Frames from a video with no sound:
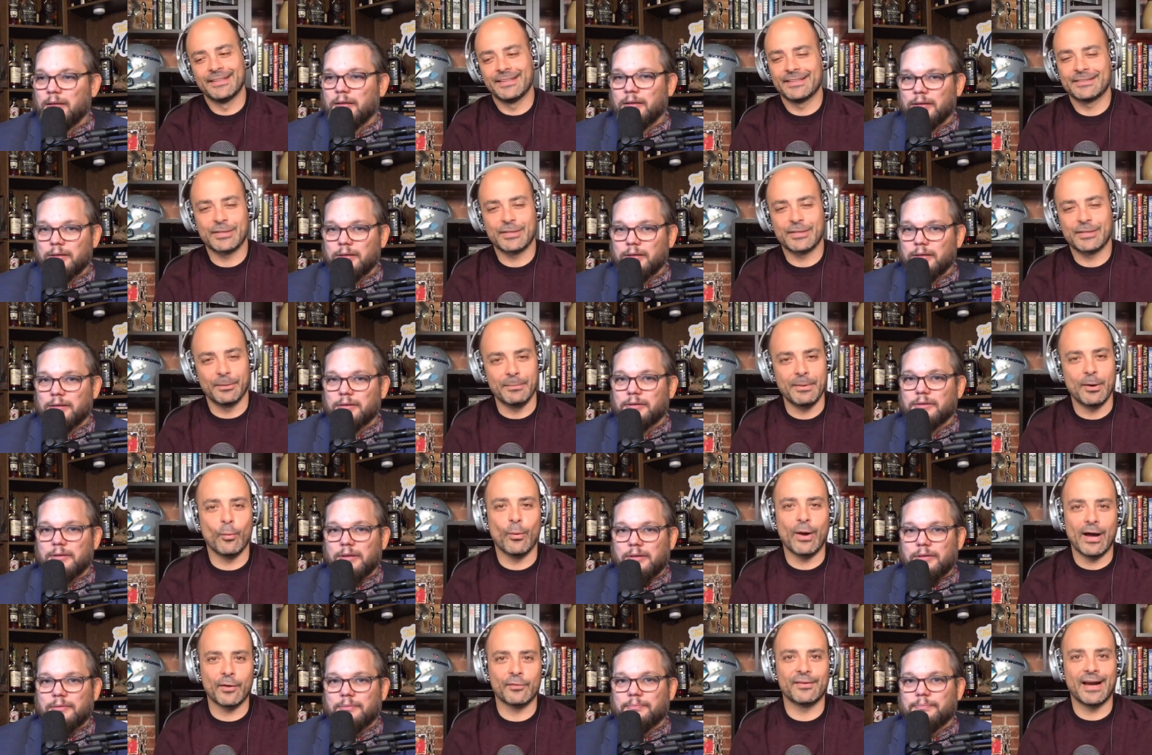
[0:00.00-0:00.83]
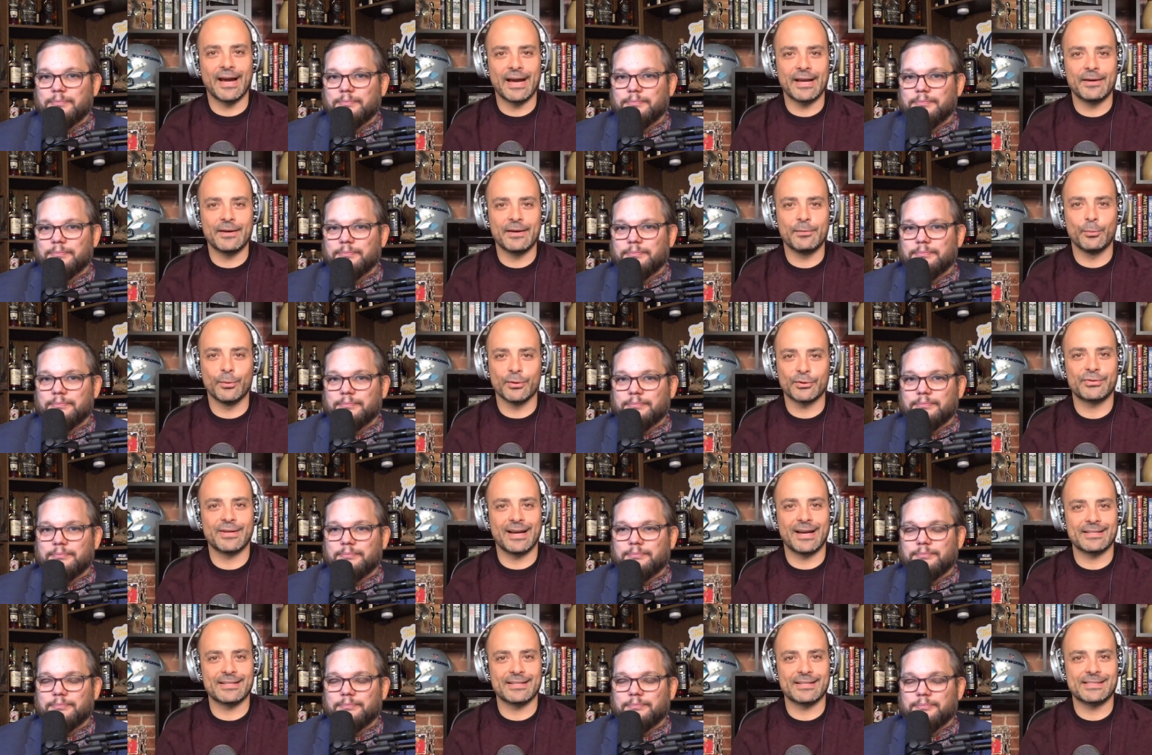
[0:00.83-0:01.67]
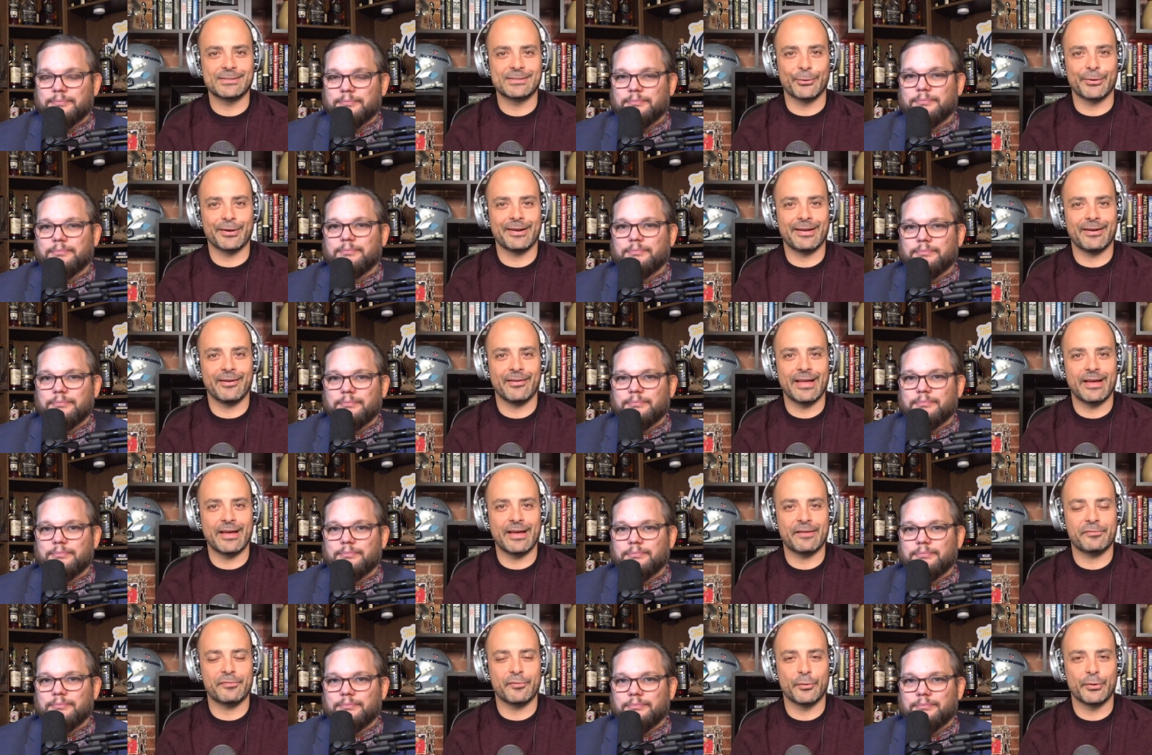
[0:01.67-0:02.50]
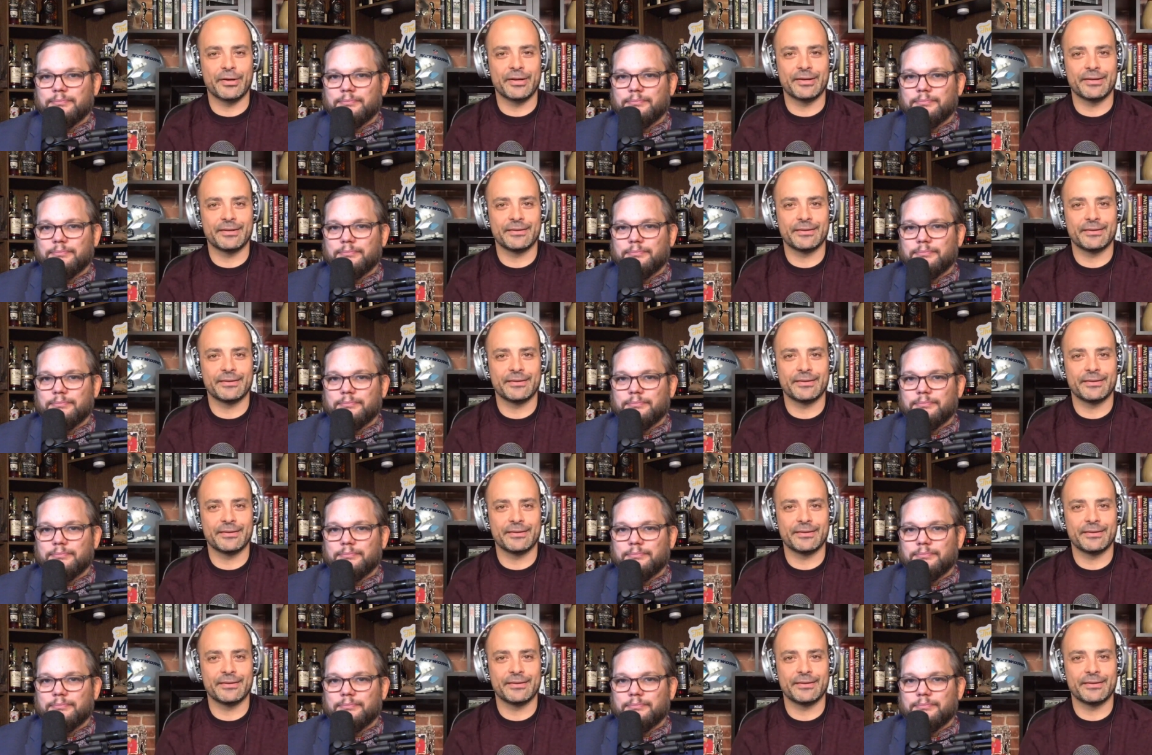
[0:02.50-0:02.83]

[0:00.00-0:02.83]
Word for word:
Speaker 1: it's going to be a wild ride. We'll try to sort it all out for you